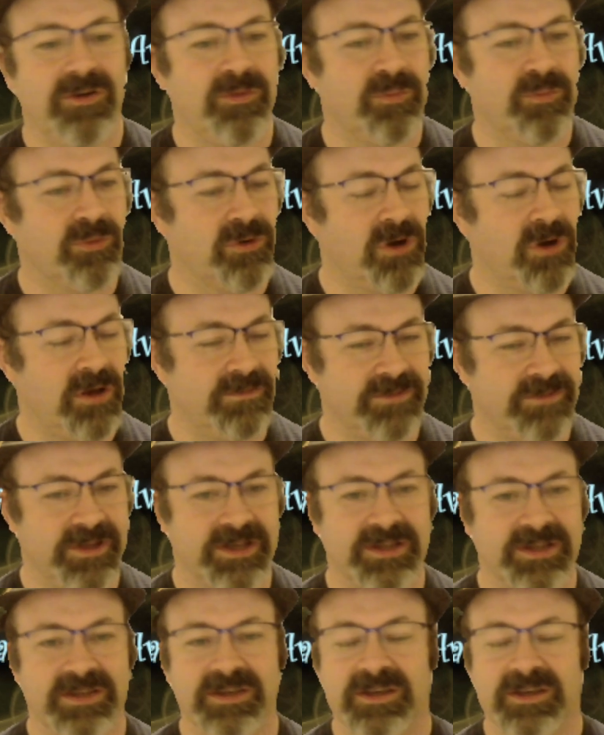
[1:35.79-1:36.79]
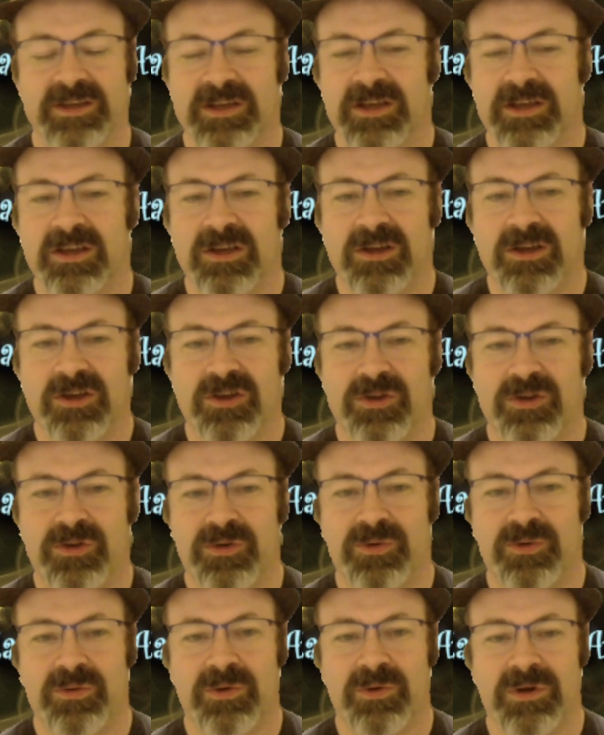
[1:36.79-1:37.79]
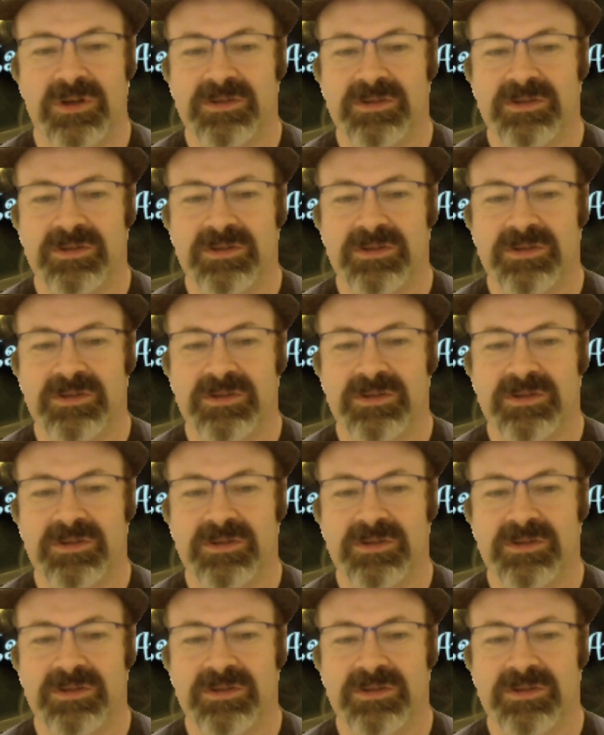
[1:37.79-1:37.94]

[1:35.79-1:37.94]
Prophet, who